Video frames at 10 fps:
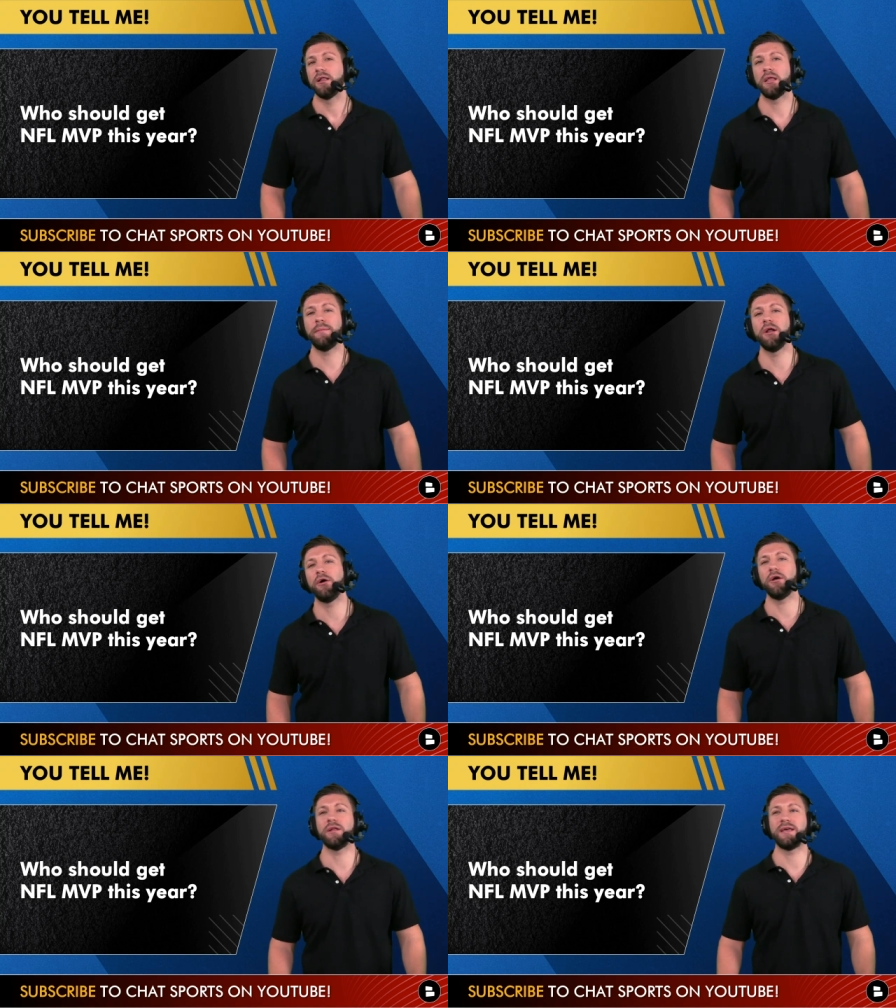Let me know
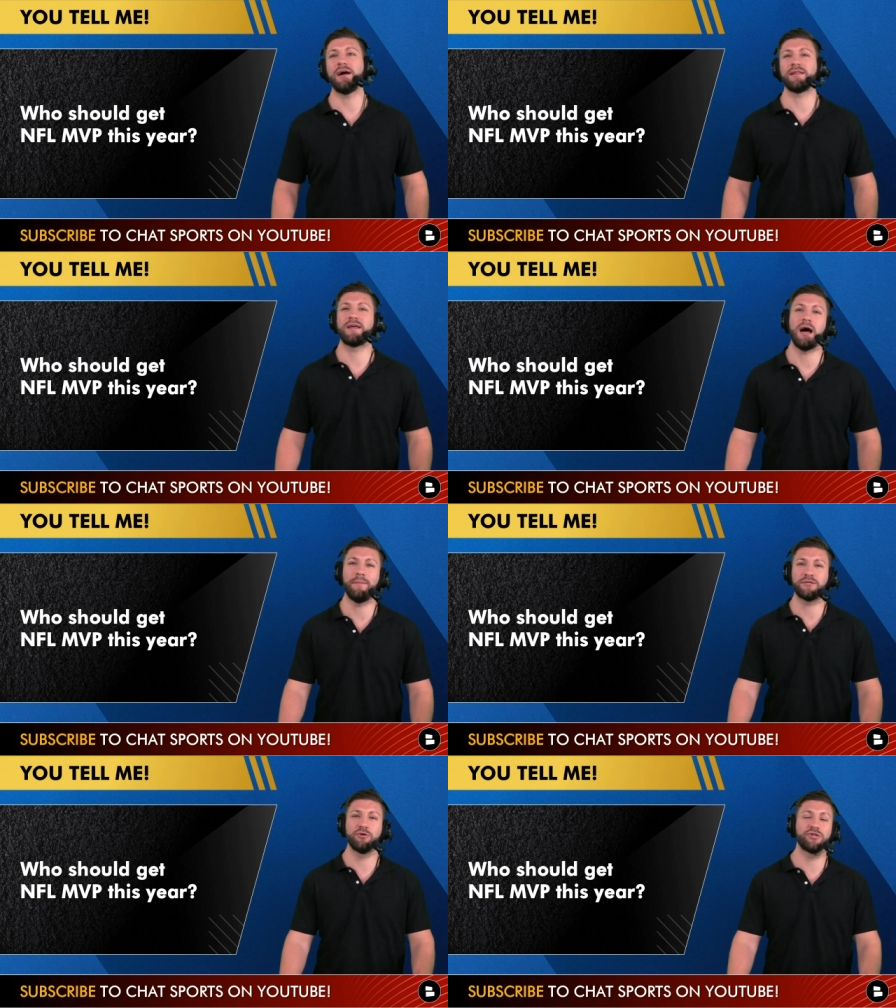y'all down in the
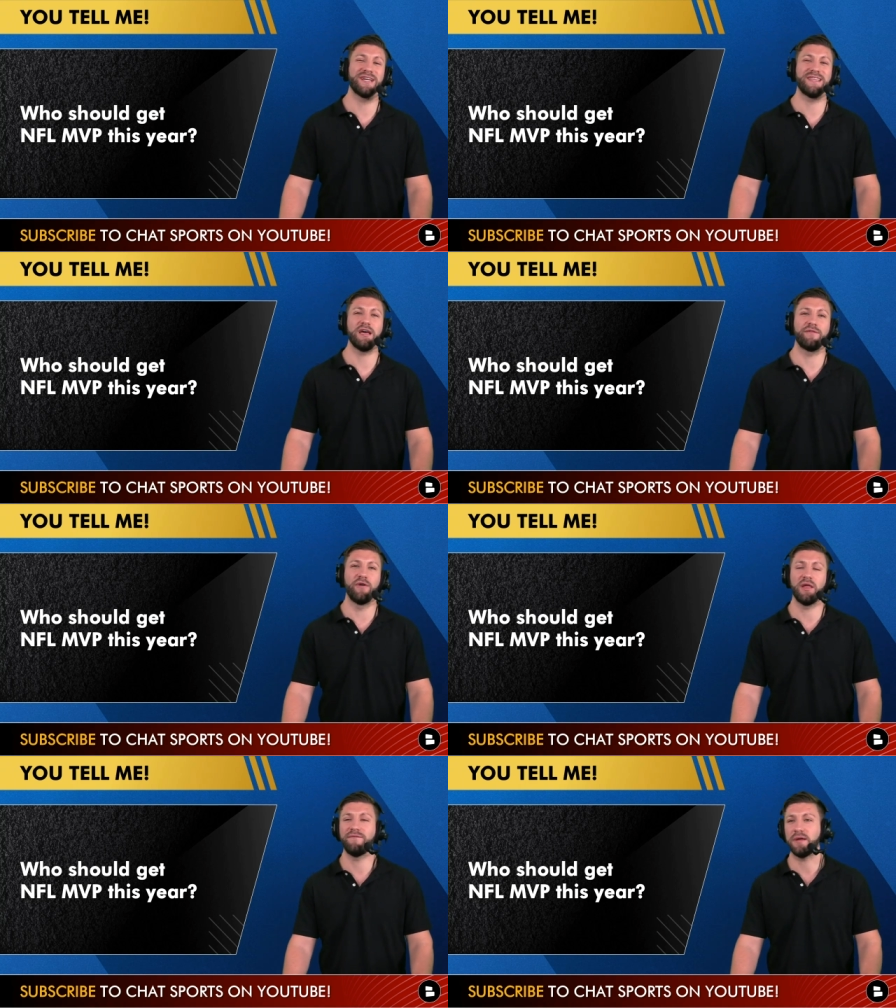comments who should get the
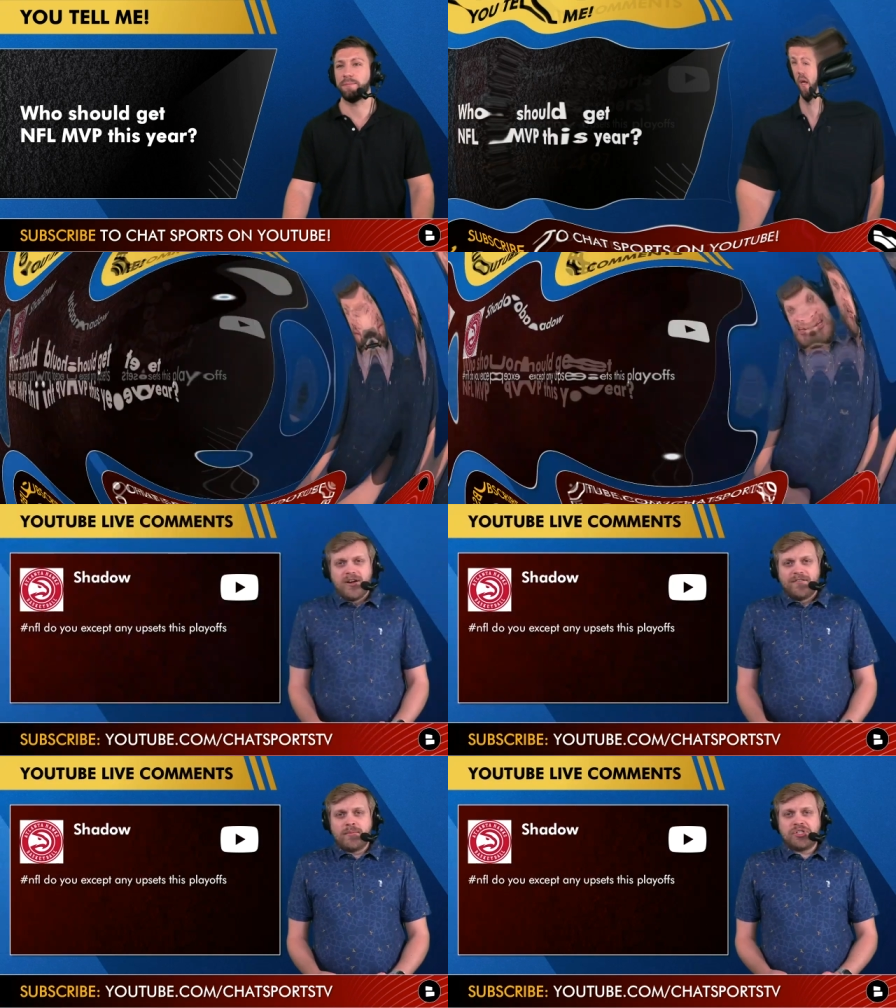NFL MVP.
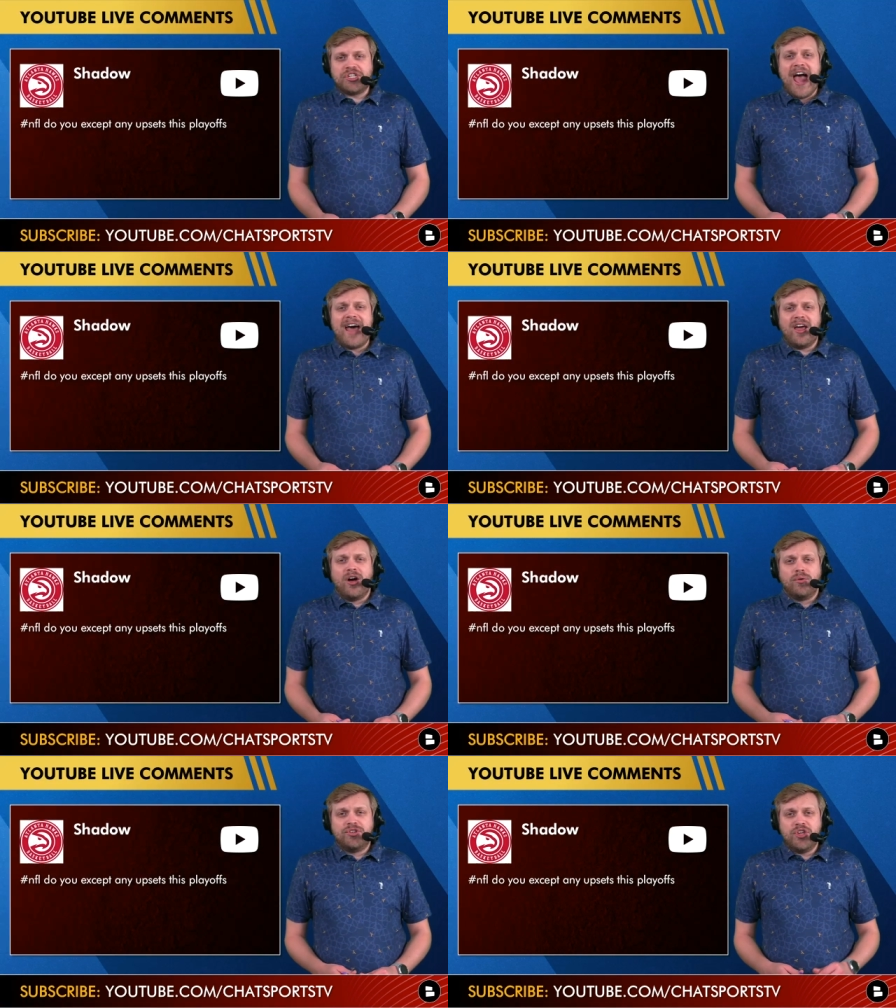From
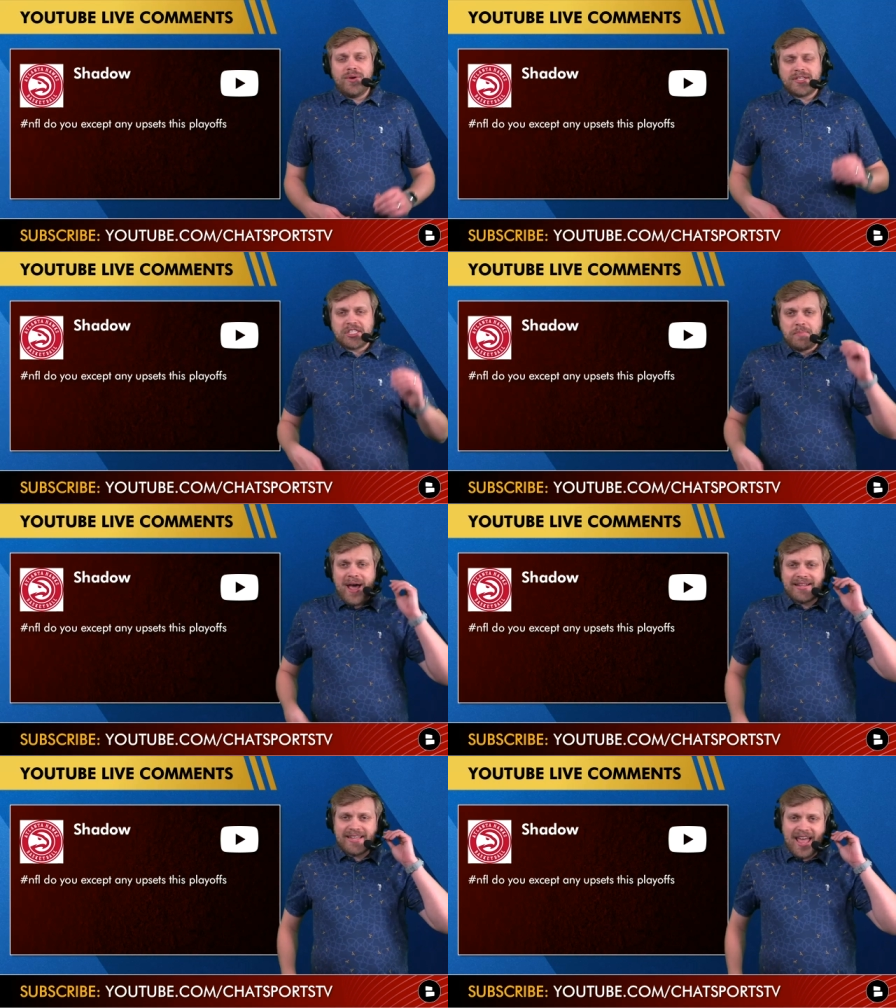Shadow, do you
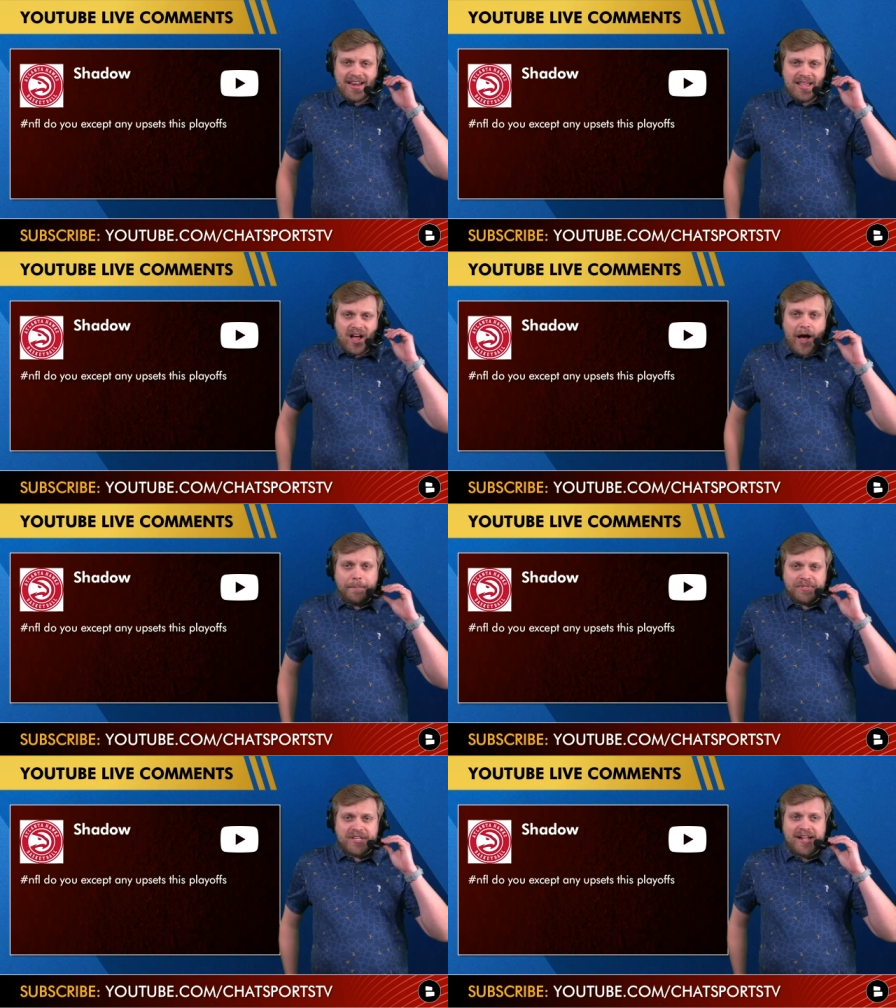expect any
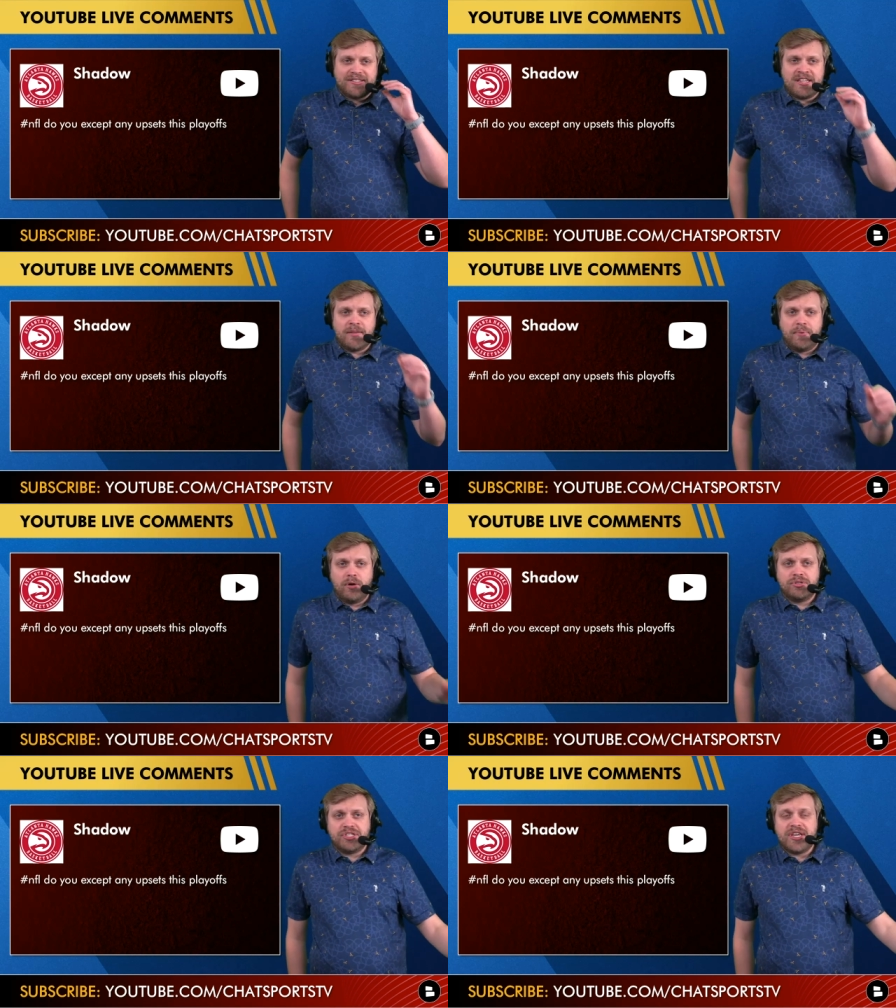upsets in the
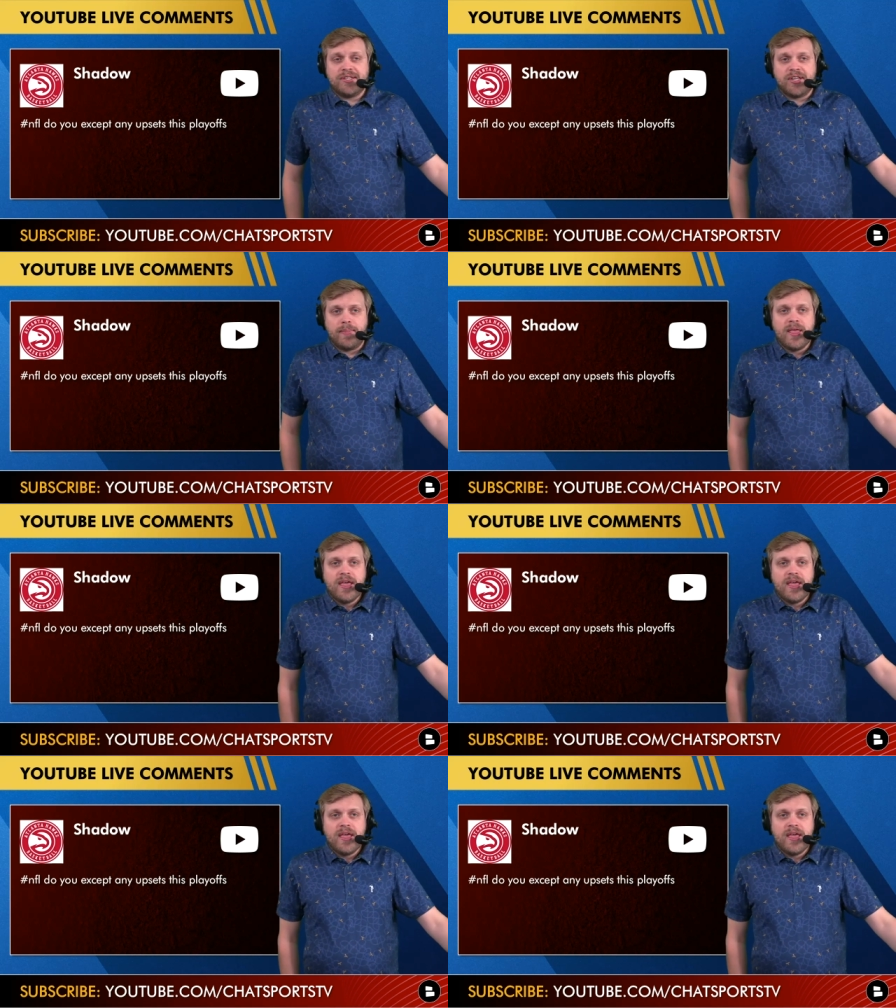postseason?